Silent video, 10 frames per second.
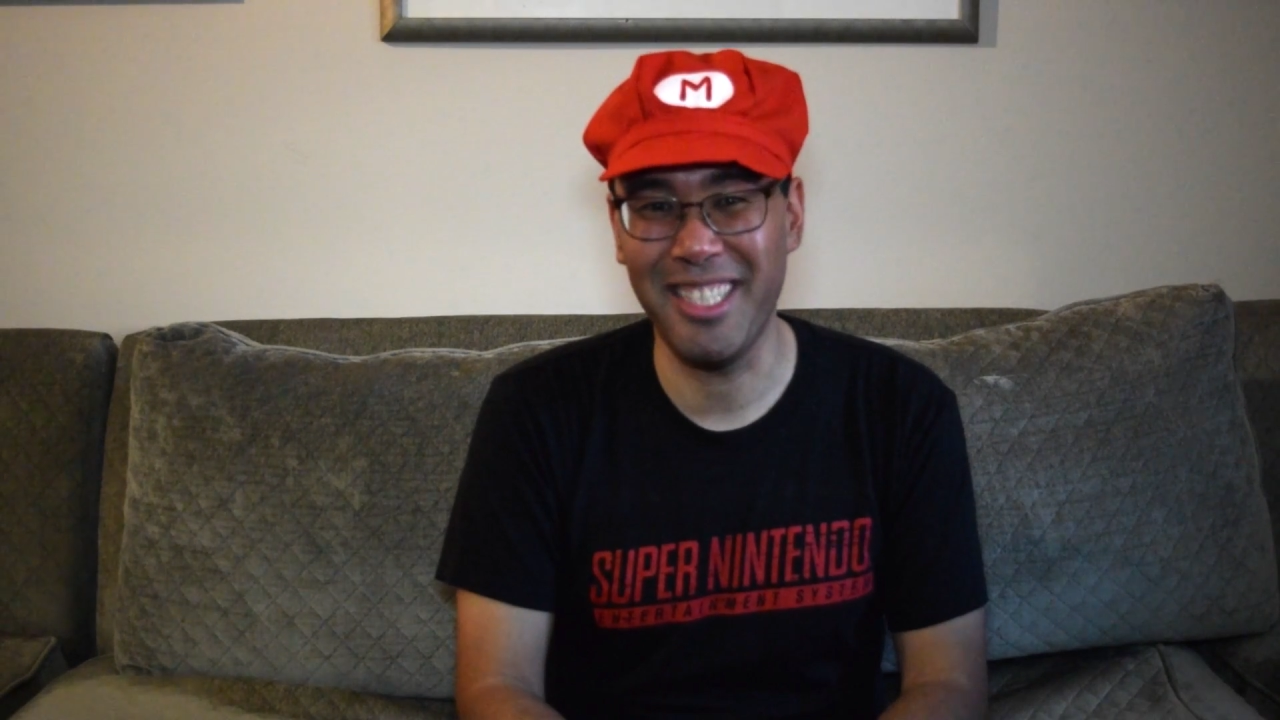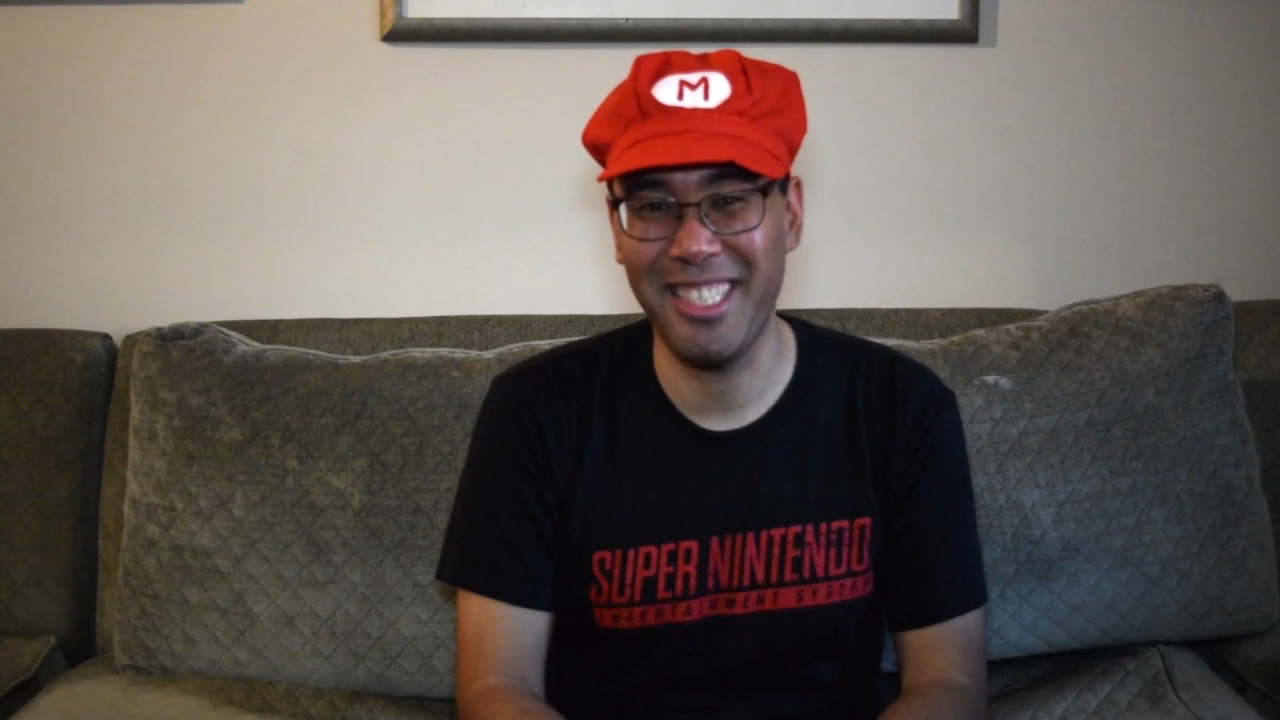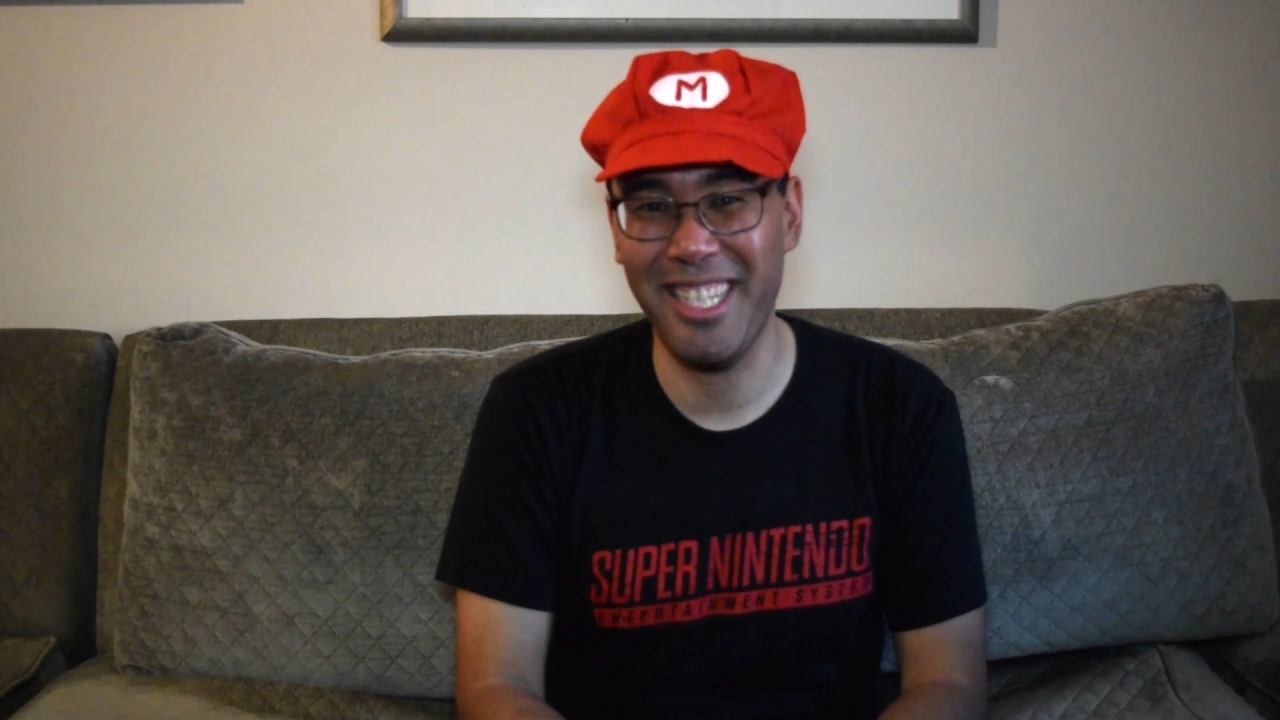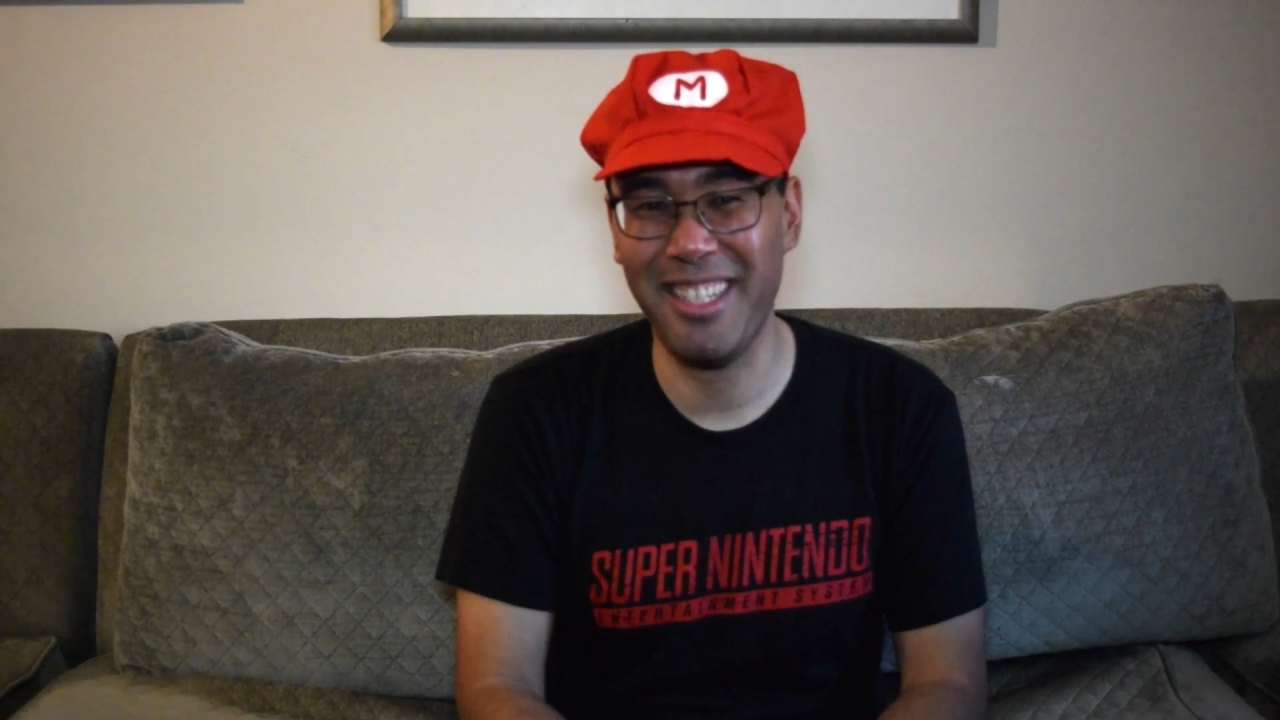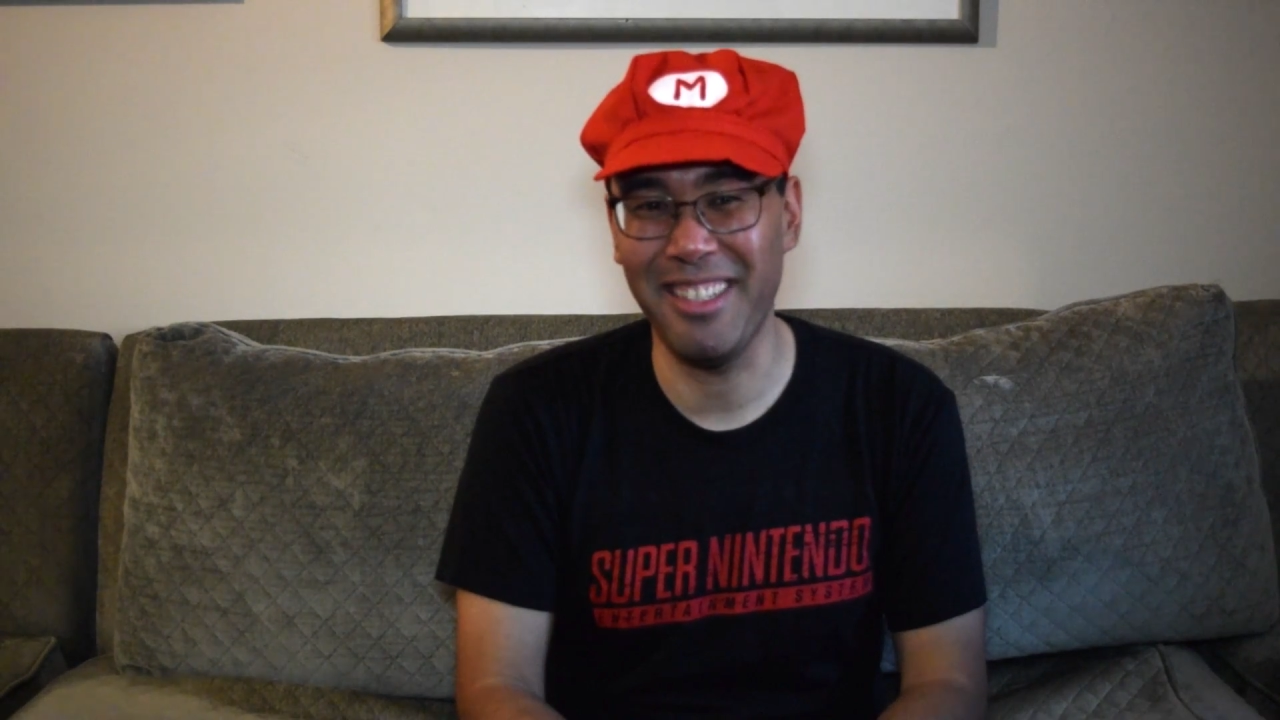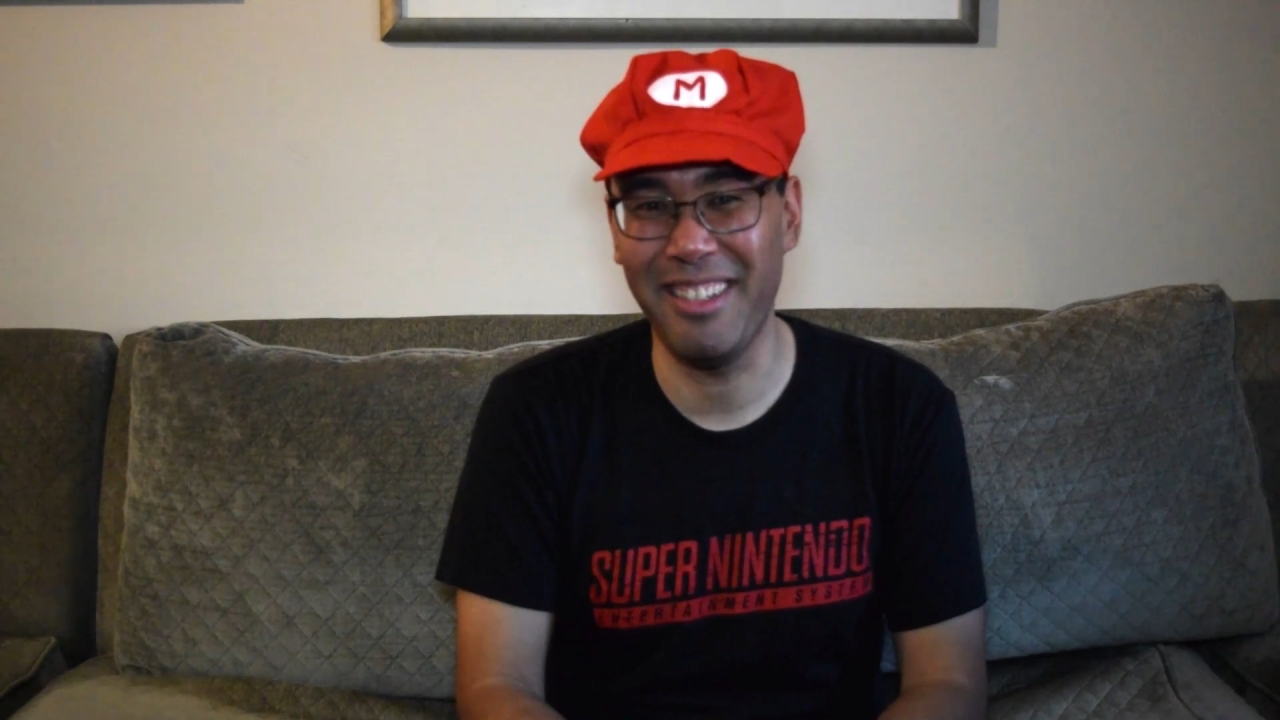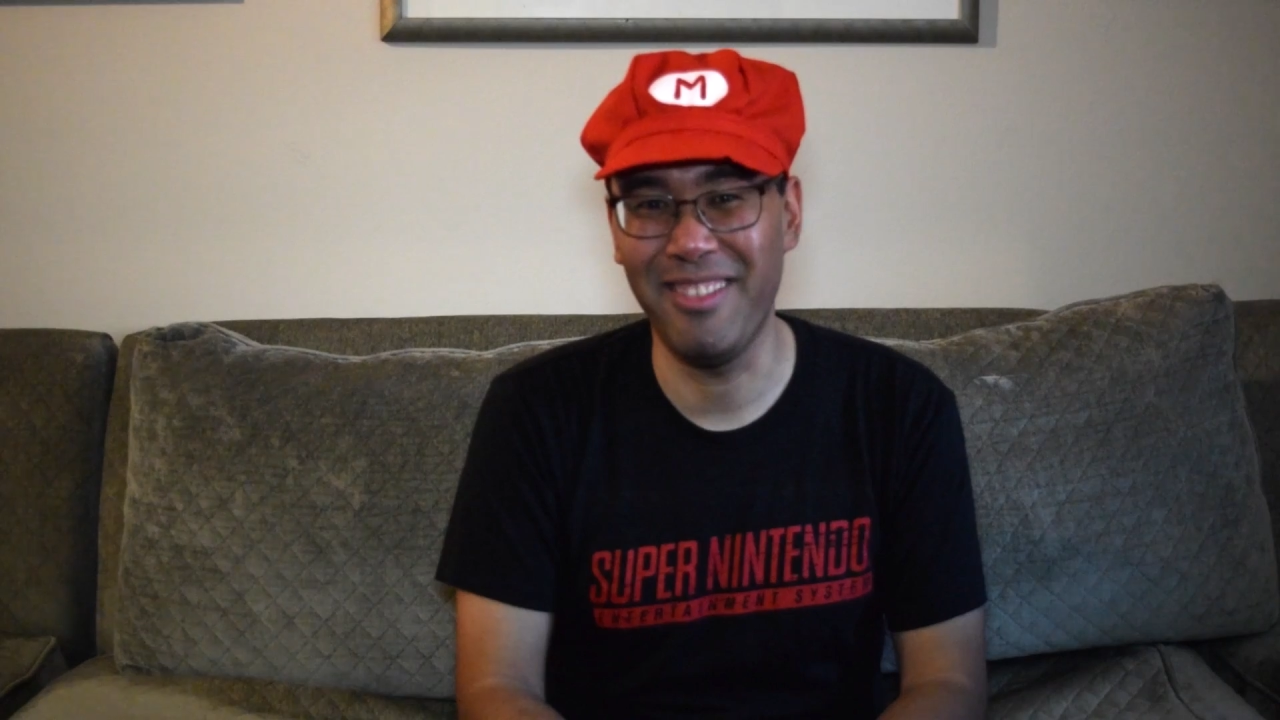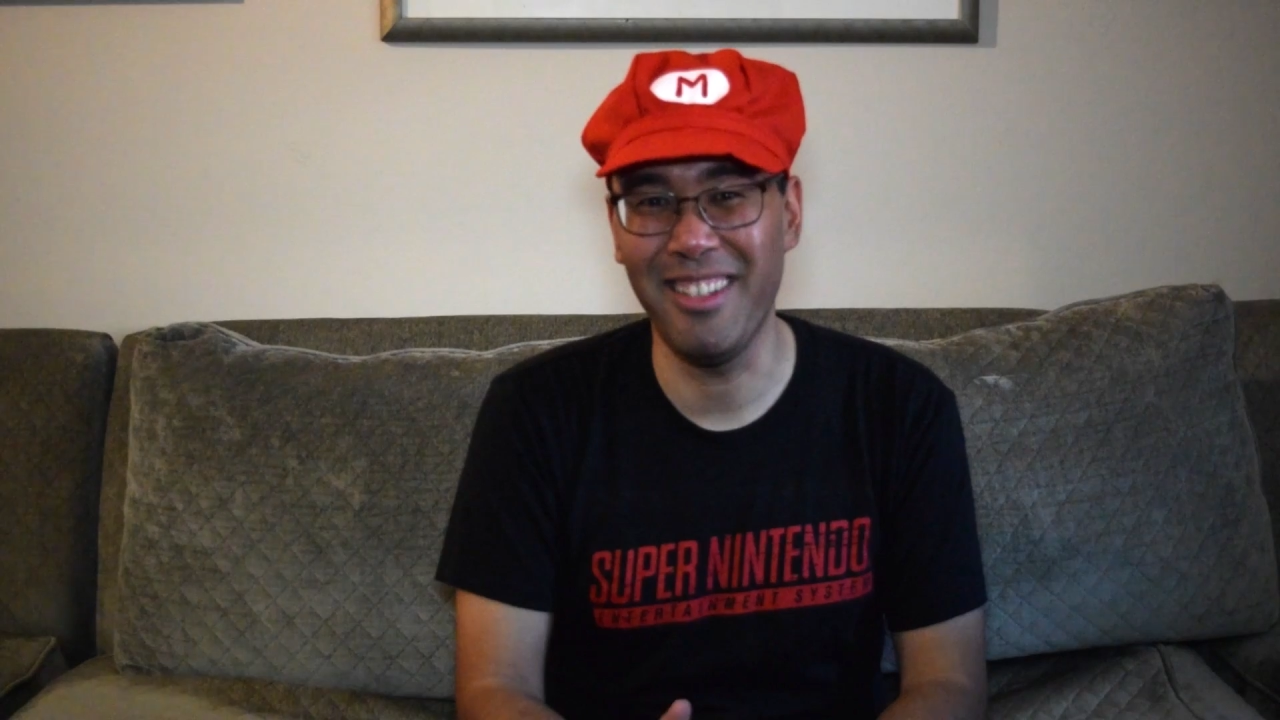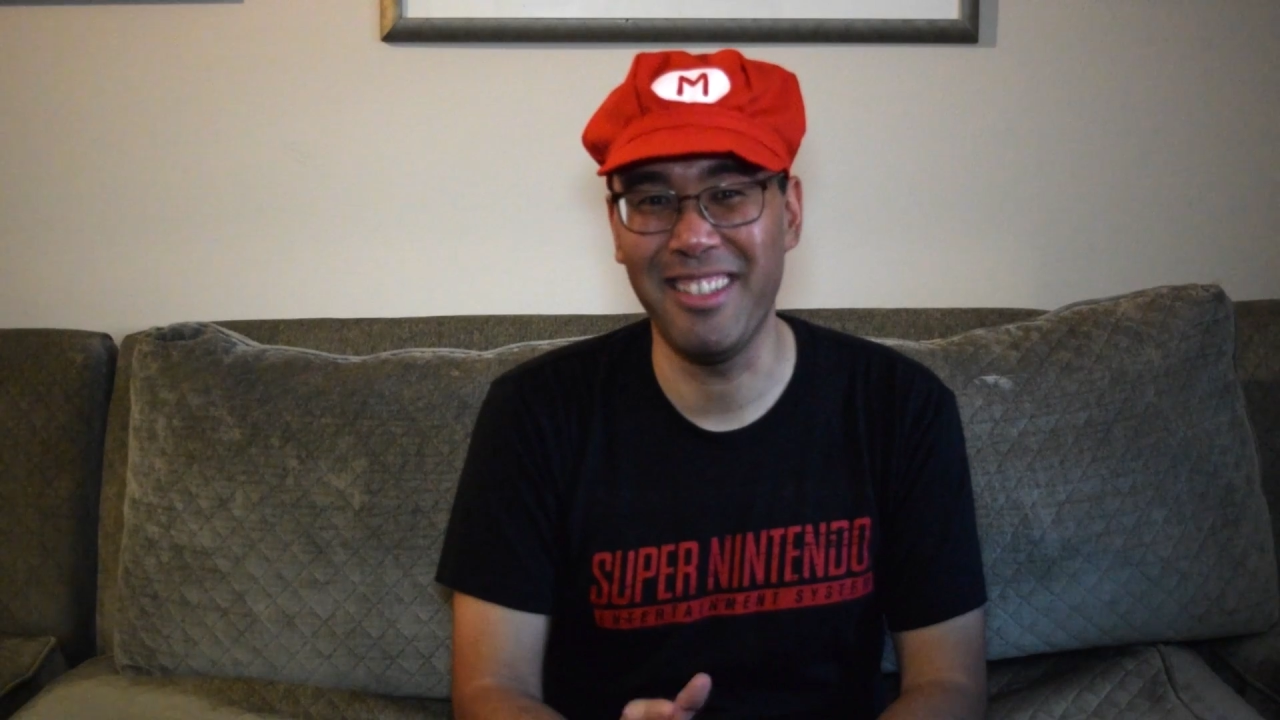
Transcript: second level